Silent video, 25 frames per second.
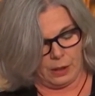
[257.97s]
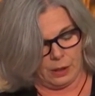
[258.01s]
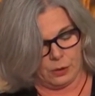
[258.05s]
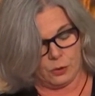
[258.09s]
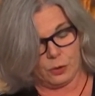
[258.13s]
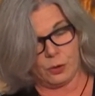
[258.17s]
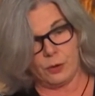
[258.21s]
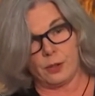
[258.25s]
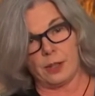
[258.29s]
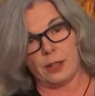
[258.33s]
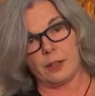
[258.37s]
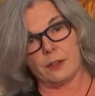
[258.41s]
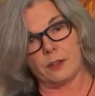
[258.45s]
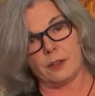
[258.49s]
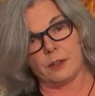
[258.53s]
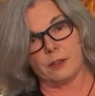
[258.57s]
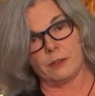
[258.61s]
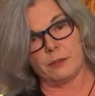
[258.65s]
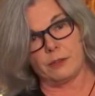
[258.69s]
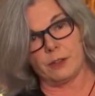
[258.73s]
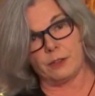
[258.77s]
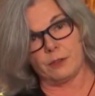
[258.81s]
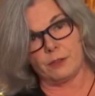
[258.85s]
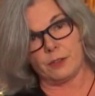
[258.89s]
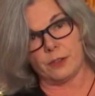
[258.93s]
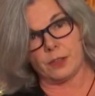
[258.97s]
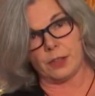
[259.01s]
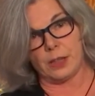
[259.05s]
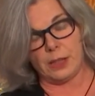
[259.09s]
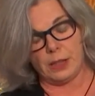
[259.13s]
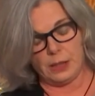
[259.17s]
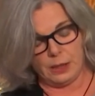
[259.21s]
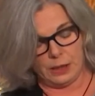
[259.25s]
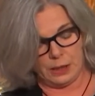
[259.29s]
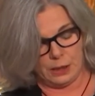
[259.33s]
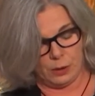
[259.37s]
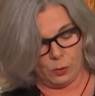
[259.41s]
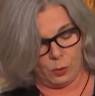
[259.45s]
In
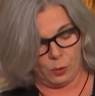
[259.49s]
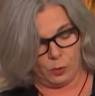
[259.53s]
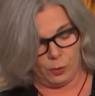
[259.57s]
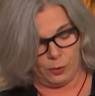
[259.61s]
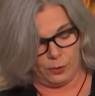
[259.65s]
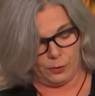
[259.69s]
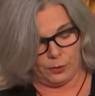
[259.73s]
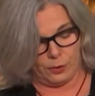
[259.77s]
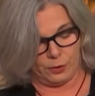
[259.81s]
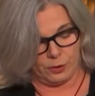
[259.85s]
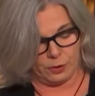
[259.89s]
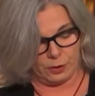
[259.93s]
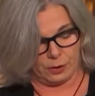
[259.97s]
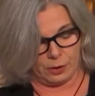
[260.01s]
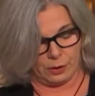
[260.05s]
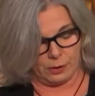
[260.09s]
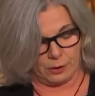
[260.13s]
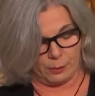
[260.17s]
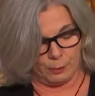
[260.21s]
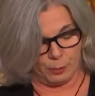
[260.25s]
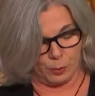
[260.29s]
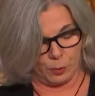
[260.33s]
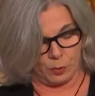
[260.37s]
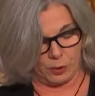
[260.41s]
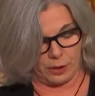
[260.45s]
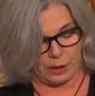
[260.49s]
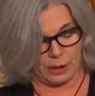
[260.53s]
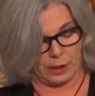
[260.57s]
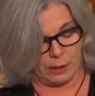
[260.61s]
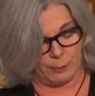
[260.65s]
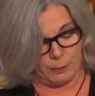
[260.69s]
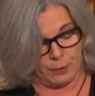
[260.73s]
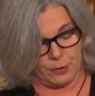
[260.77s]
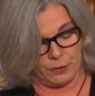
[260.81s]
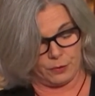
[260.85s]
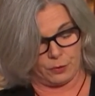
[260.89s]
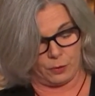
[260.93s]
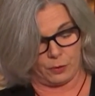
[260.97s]
2015, he authored the book
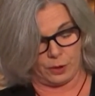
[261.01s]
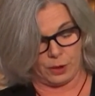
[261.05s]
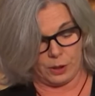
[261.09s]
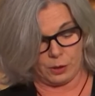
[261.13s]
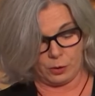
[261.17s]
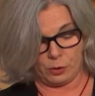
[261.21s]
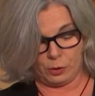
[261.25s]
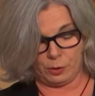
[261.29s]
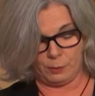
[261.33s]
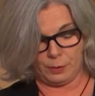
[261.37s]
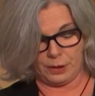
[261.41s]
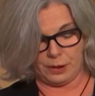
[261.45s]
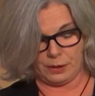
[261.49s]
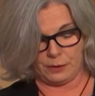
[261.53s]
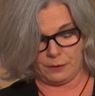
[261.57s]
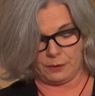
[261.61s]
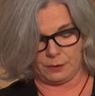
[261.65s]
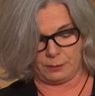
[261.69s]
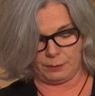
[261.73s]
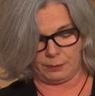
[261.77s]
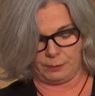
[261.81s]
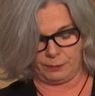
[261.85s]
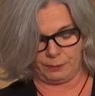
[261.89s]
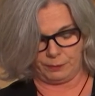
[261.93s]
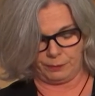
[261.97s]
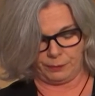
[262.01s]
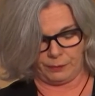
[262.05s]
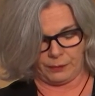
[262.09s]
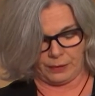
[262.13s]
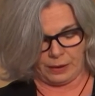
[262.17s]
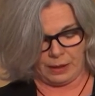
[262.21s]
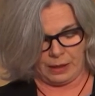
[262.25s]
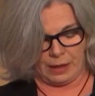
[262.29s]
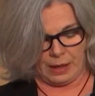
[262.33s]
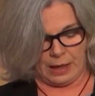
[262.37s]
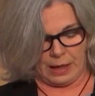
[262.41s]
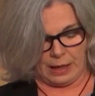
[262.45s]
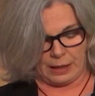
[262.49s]
Episodic Urbanism,
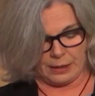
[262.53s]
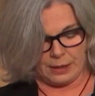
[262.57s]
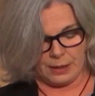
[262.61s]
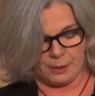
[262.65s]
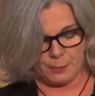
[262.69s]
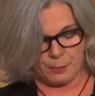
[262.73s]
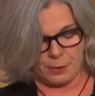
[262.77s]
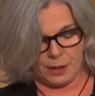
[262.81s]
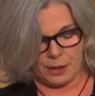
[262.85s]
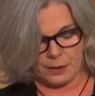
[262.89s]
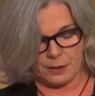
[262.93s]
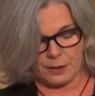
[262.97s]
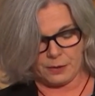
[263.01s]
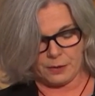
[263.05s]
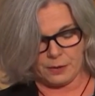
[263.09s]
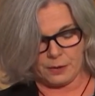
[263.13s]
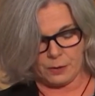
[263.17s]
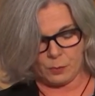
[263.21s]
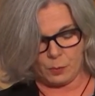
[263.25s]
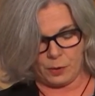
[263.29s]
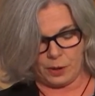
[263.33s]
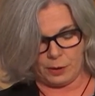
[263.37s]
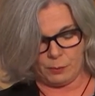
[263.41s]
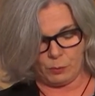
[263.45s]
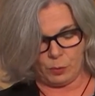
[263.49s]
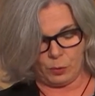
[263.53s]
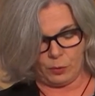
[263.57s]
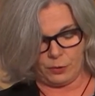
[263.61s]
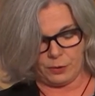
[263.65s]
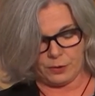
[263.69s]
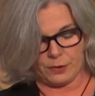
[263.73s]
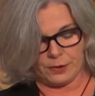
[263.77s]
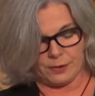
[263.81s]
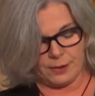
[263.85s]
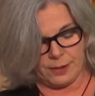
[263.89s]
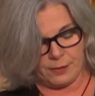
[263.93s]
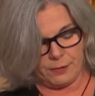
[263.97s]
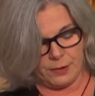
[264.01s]
and his practice has won more
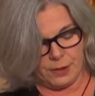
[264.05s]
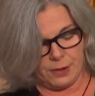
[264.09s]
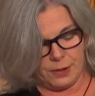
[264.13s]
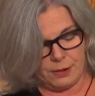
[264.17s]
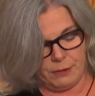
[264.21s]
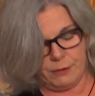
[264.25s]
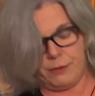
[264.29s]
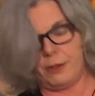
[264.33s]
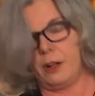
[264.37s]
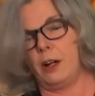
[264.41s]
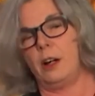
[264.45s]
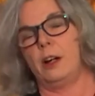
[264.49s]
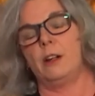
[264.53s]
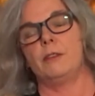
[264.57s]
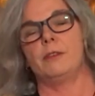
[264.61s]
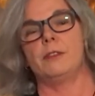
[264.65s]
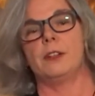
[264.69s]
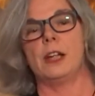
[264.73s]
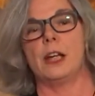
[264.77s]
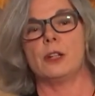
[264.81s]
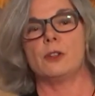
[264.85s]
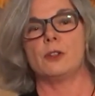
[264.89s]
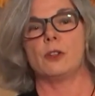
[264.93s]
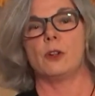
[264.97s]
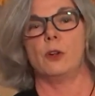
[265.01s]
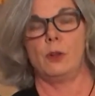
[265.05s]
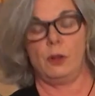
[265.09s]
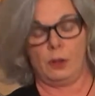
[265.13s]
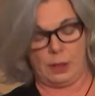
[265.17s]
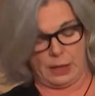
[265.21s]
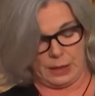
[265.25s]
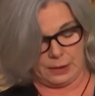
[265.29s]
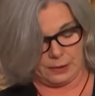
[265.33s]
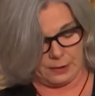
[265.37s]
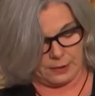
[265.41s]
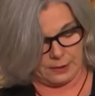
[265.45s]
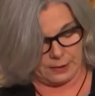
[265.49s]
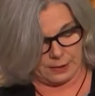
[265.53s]
than 75 national
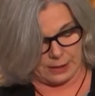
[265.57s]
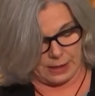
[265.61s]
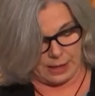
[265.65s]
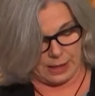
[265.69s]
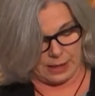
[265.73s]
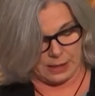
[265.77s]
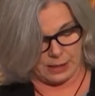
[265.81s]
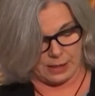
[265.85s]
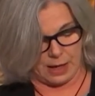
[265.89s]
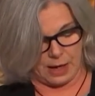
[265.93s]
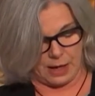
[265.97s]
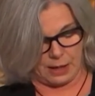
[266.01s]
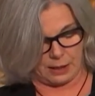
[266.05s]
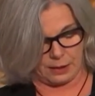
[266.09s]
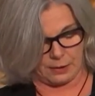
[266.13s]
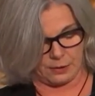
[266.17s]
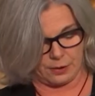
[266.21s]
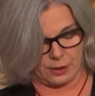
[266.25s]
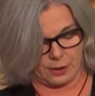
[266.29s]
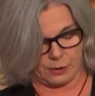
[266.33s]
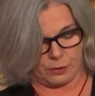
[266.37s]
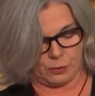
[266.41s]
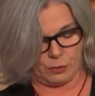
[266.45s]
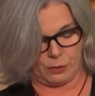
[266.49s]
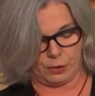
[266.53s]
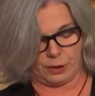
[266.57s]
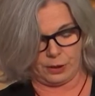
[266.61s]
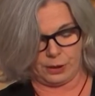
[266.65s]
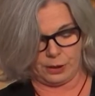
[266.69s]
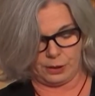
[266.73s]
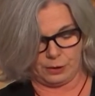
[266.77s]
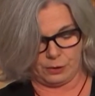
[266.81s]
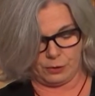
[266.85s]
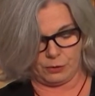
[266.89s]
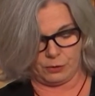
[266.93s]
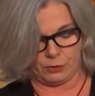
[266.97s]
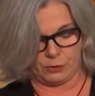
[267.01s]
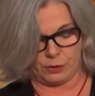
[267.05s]
and state architectural and
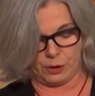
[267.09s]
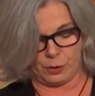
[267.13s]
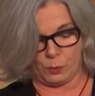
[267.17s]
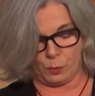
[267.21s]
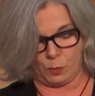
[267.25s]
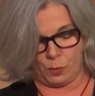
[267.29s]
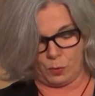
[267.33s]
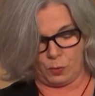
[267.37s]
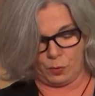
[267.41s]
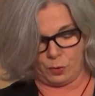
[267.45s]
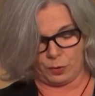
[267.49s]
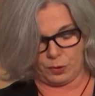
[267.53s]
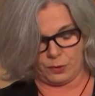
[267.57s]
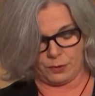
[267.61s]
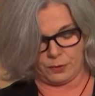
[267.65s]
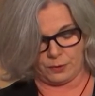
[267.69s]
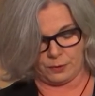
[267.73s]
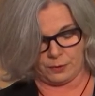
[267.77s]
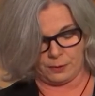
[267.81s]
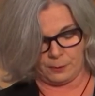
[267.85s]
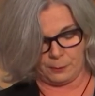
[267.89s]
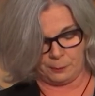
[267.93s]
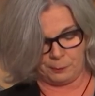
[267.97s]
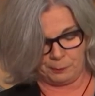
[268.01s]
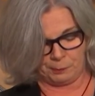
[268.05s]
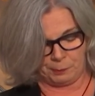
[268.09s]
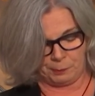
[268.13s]
industry awards.